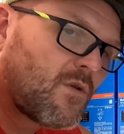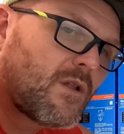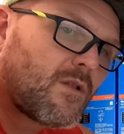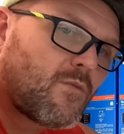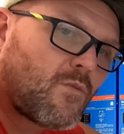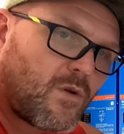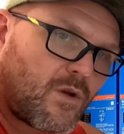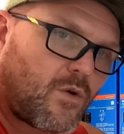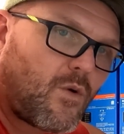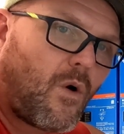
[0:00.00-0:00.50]
well,
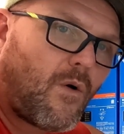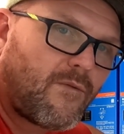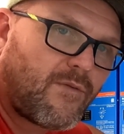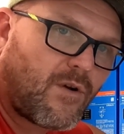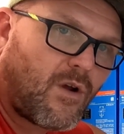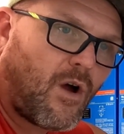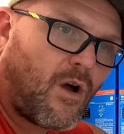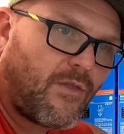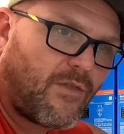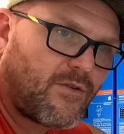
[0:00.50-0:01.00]
we'll go
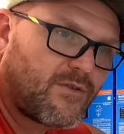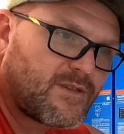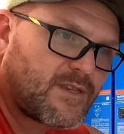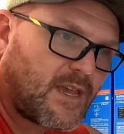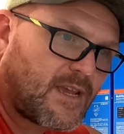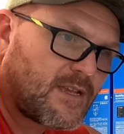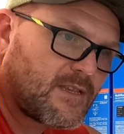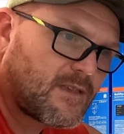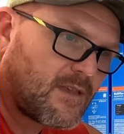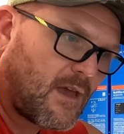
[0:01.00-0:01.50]
over all those
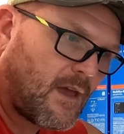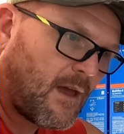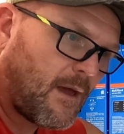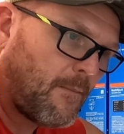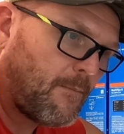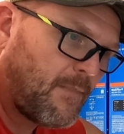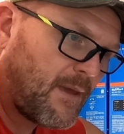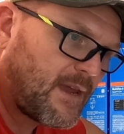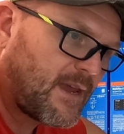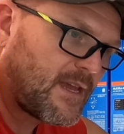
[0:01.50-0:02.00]
things,
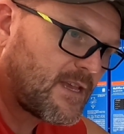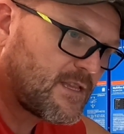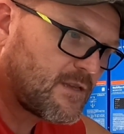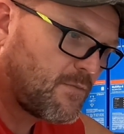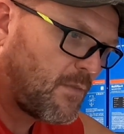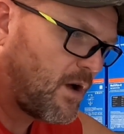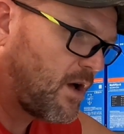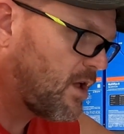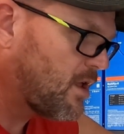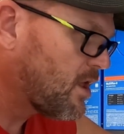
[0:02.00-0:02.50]
uh, big and
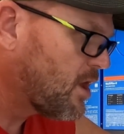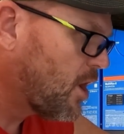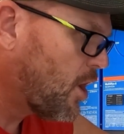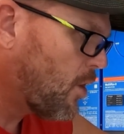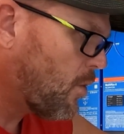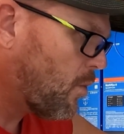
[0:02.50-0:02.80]
small,